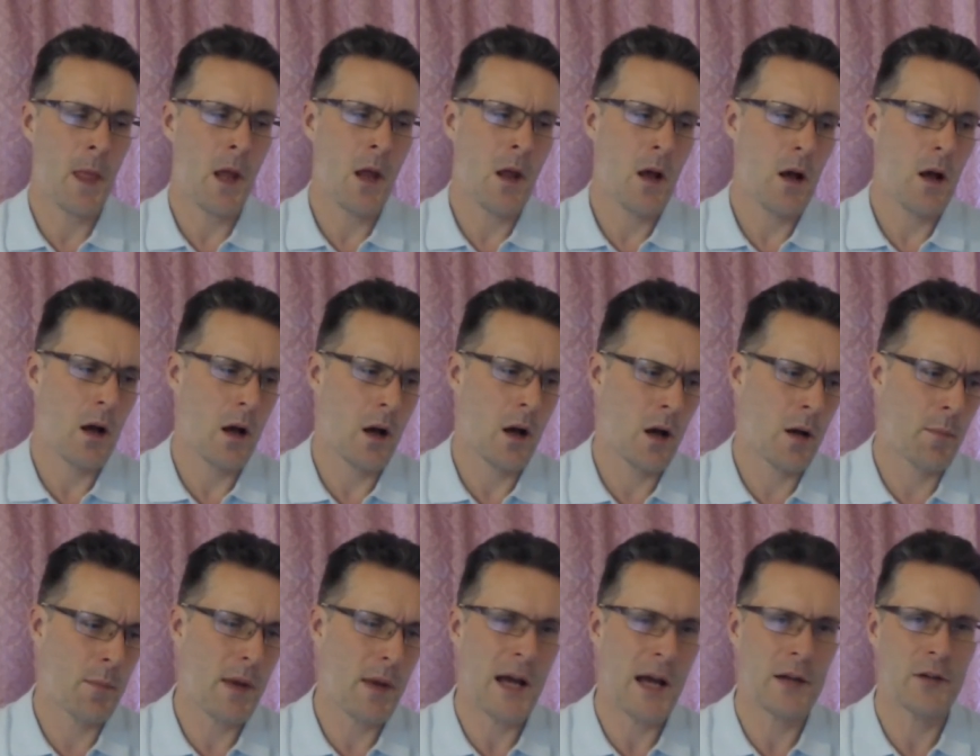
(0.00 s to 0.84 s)

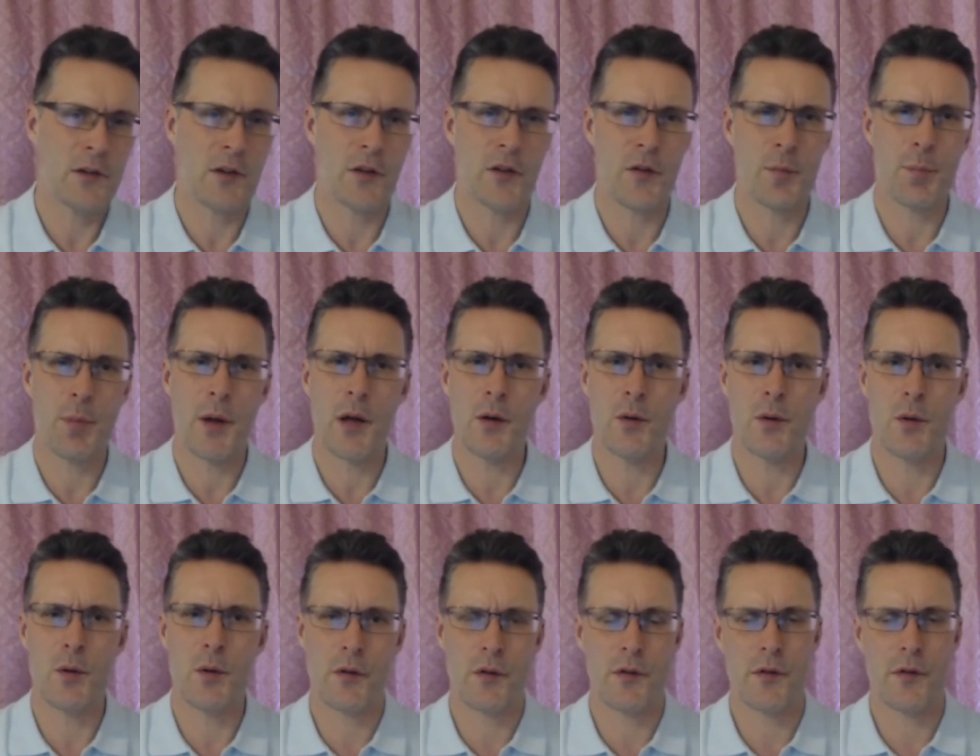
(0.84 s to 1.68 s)
Um, and to
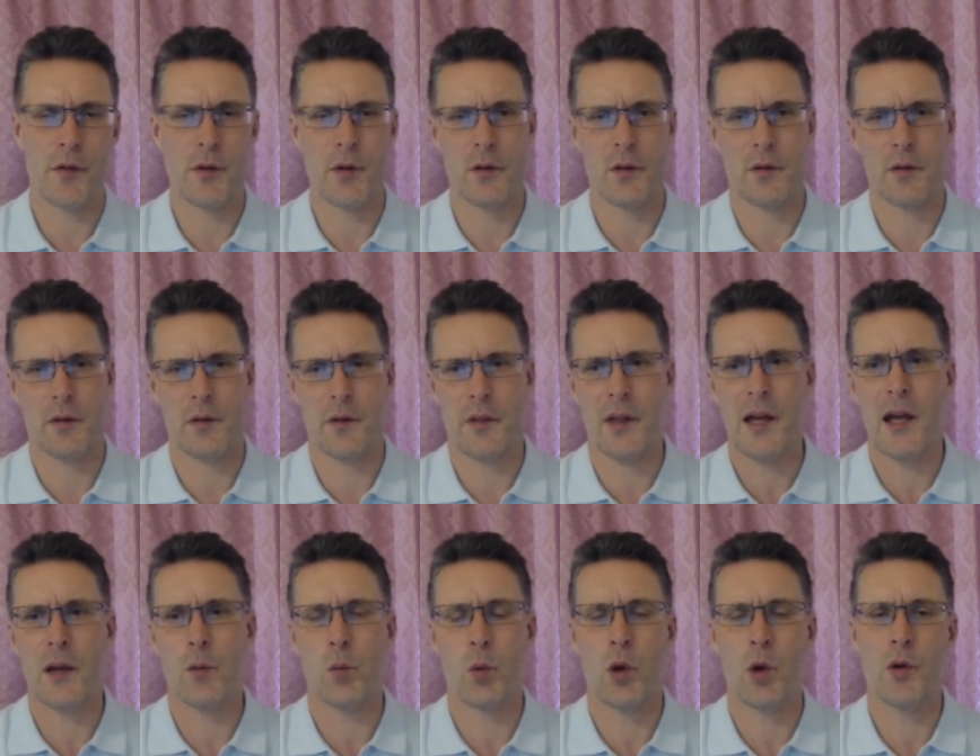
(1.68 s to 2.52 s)
suppose that
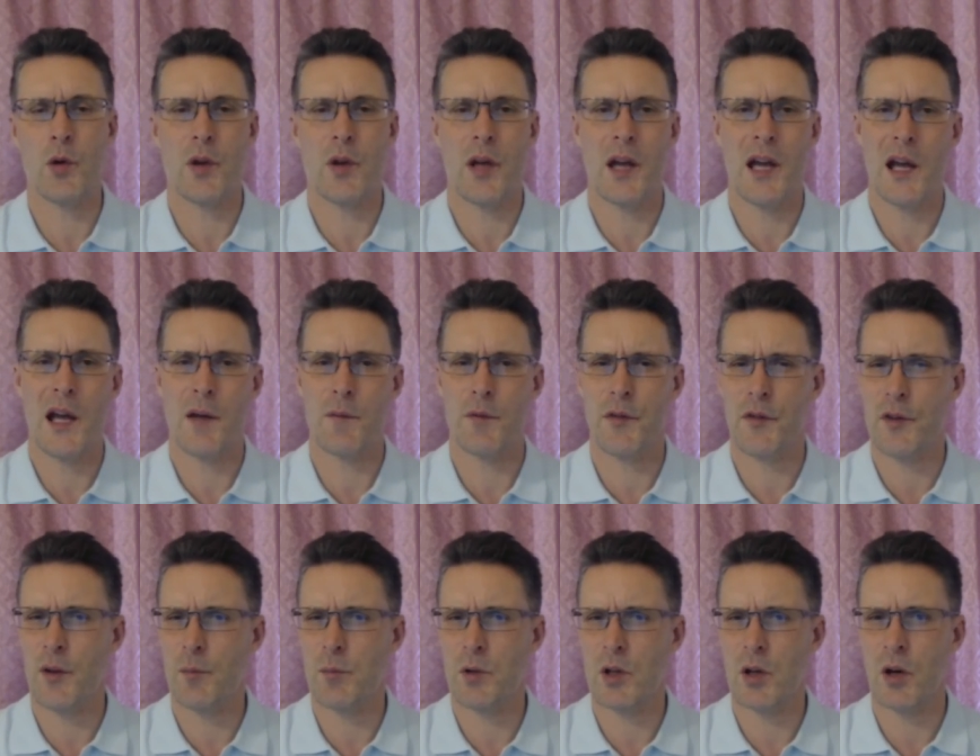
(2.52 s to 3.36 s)
that won't have
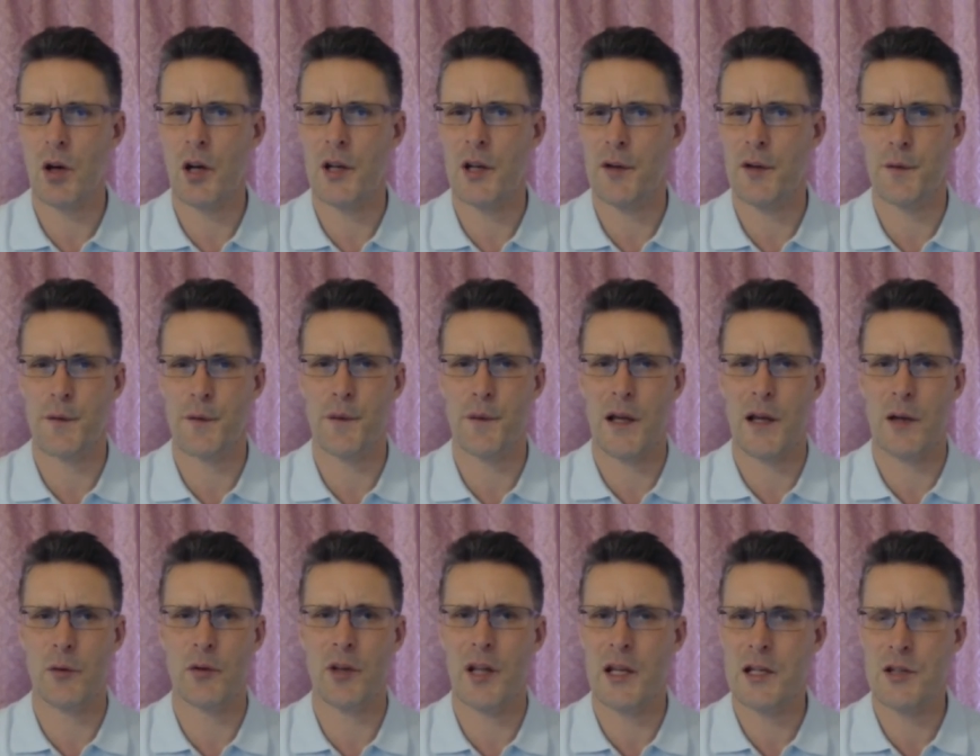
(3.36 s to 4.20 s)
some kind of
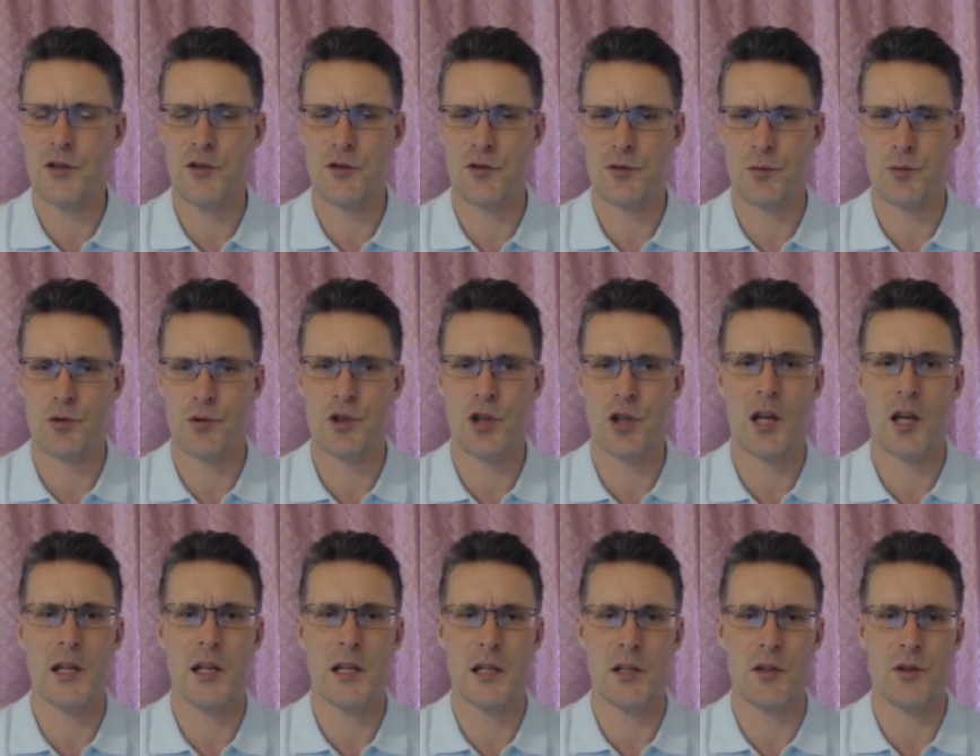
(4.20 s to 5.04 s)
foundational
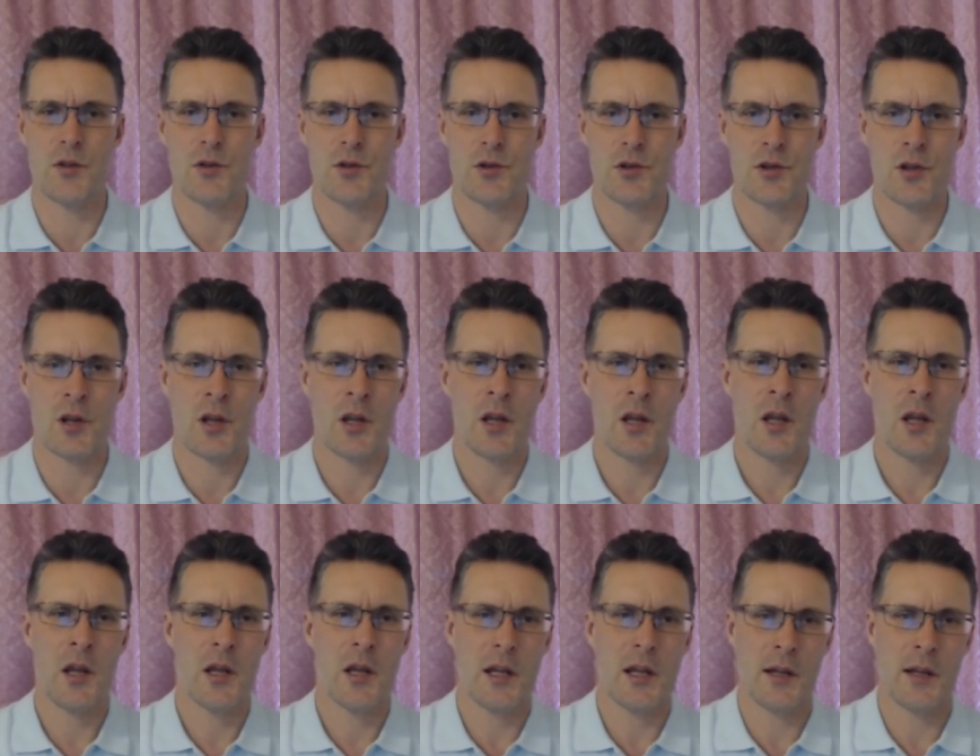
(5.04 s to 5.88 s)
change
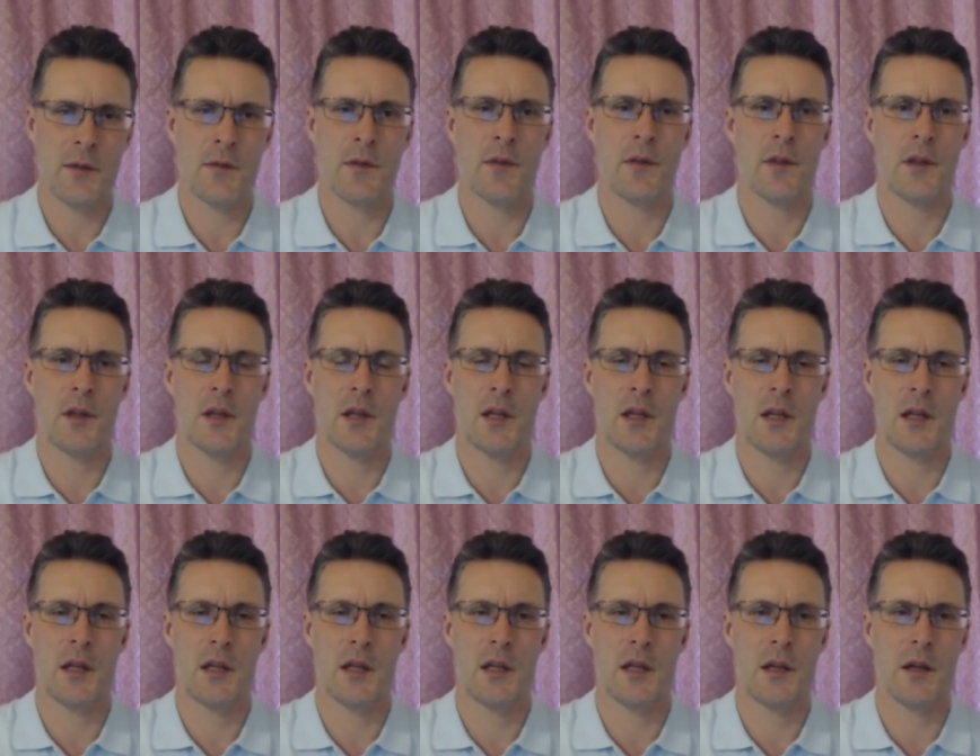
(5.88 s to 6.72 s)
in
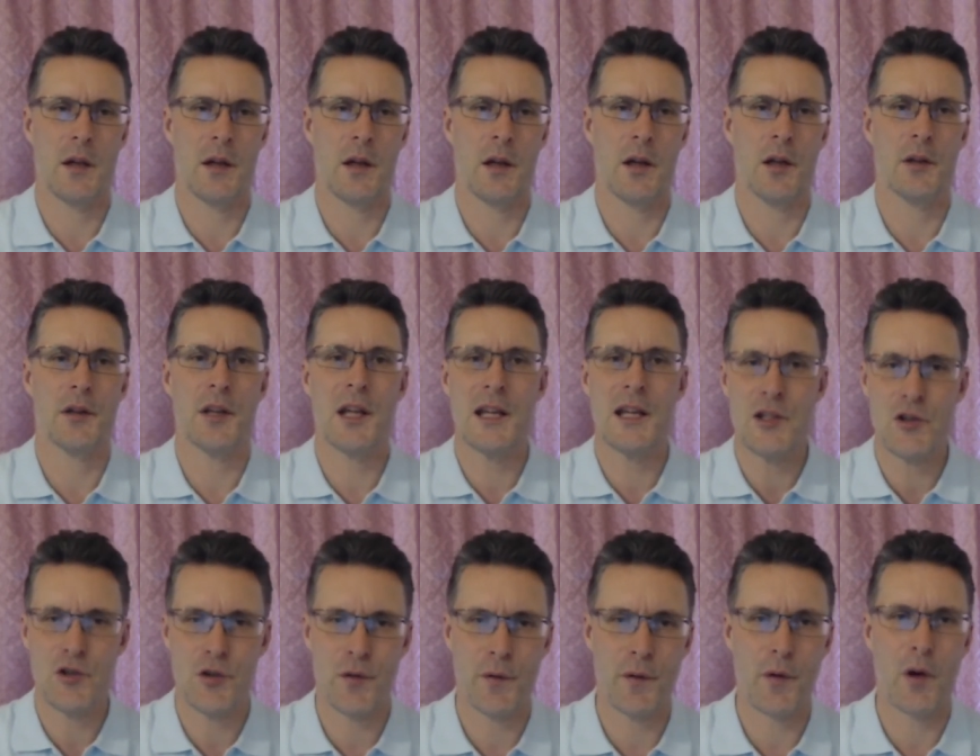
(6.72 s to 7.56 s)
the uh,
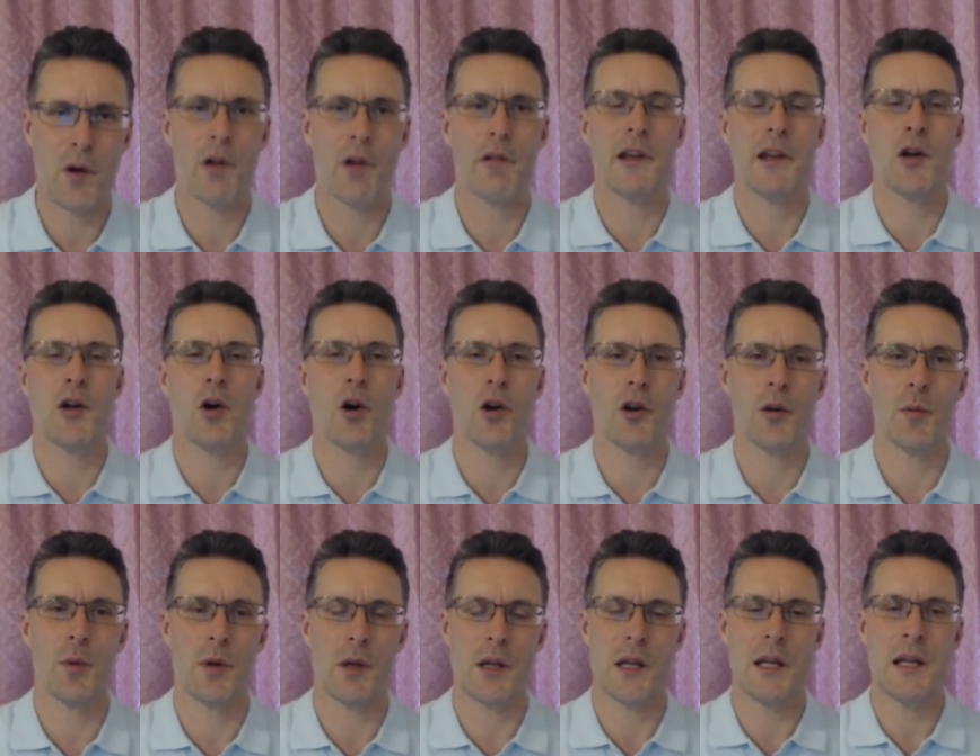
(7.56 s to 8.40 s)
nature of our
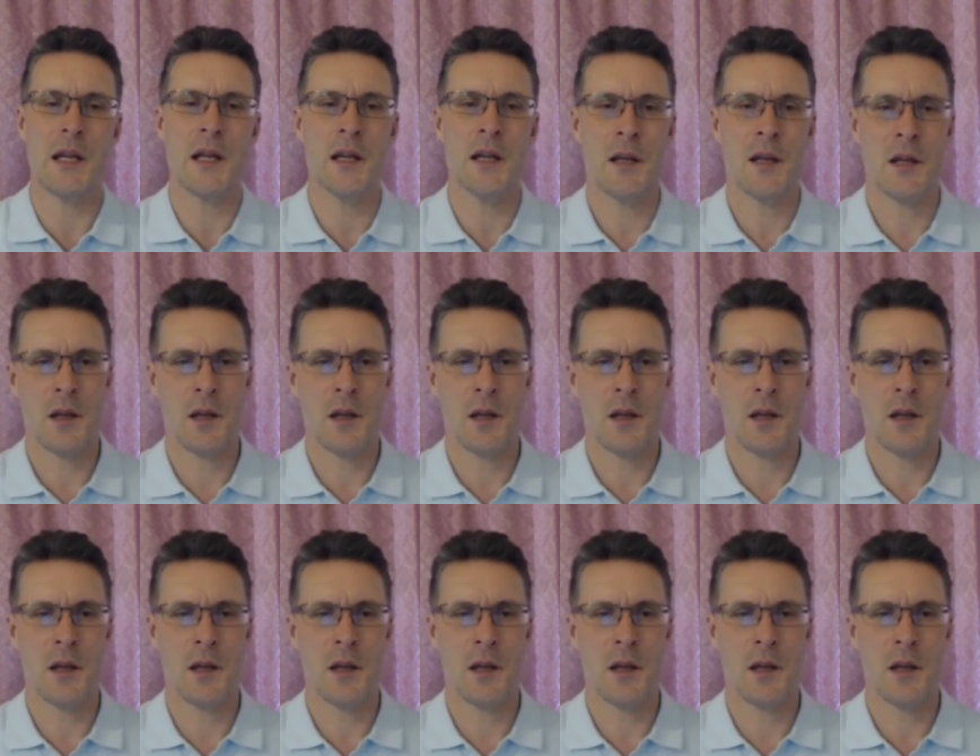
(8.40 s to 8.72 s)
economy,